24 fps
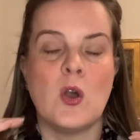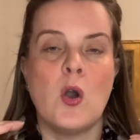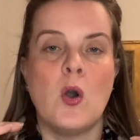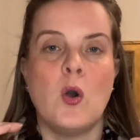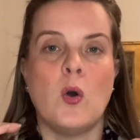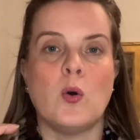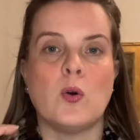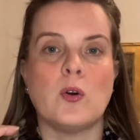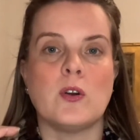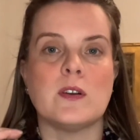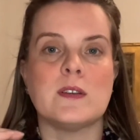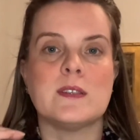
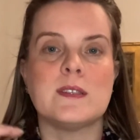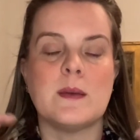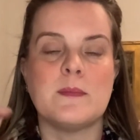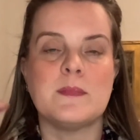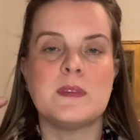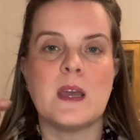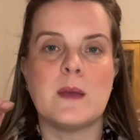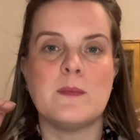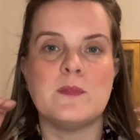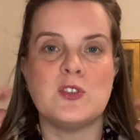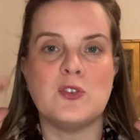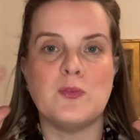or
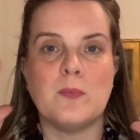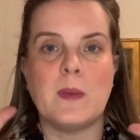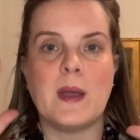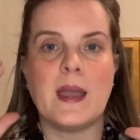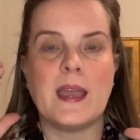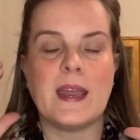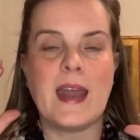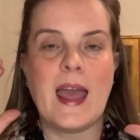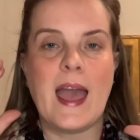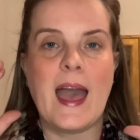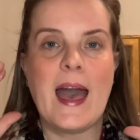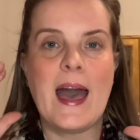sometimes you
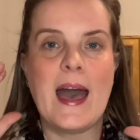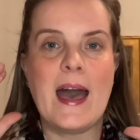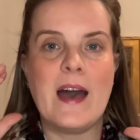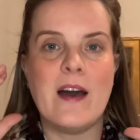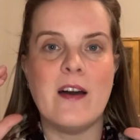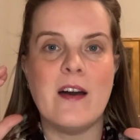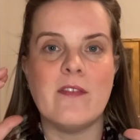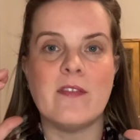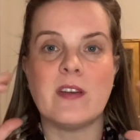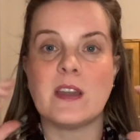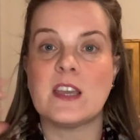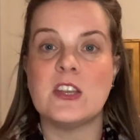might
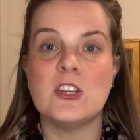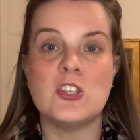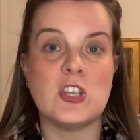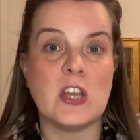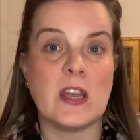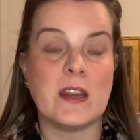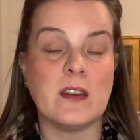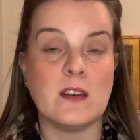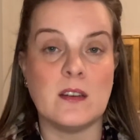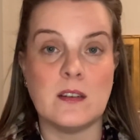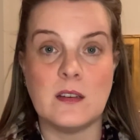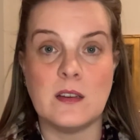have a
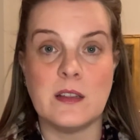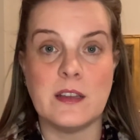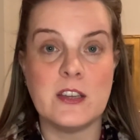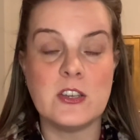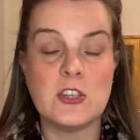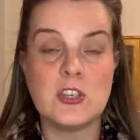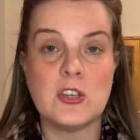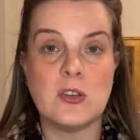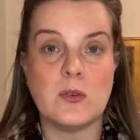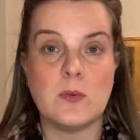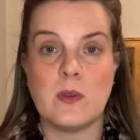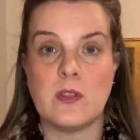congenital
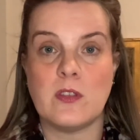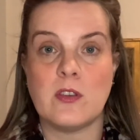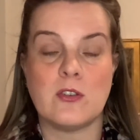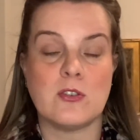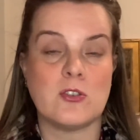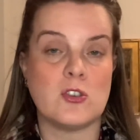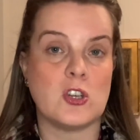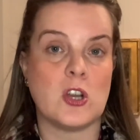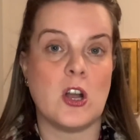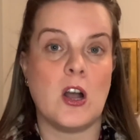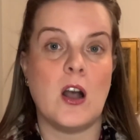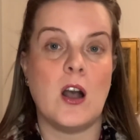issue with your
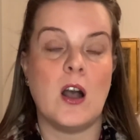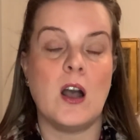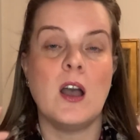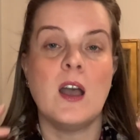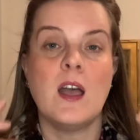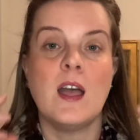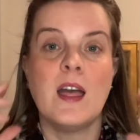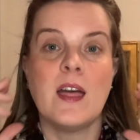jaw